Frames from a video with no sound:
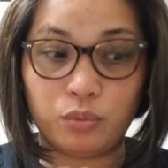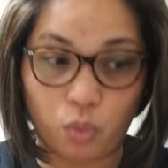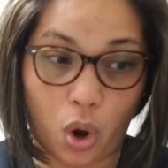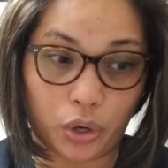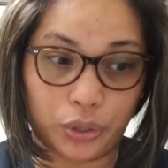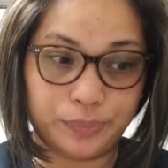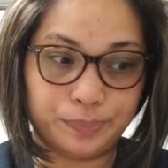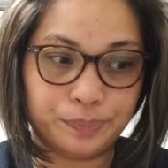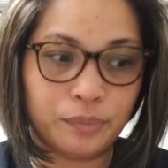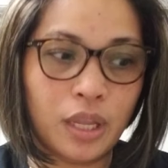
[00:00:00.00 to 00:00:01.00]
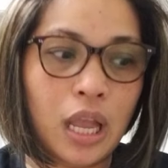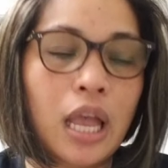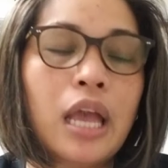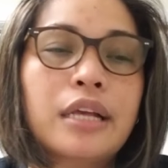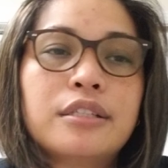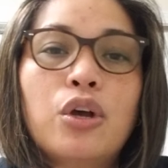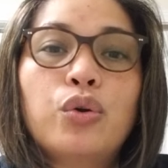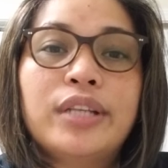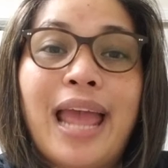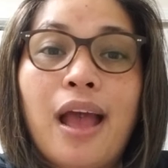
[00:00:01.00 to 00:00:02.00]
water. So
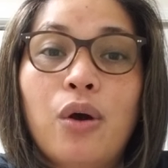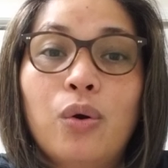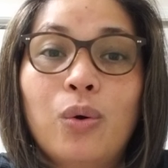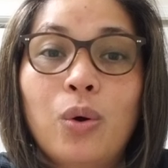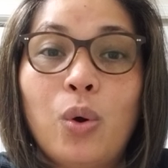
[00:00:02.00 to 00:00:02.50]
now,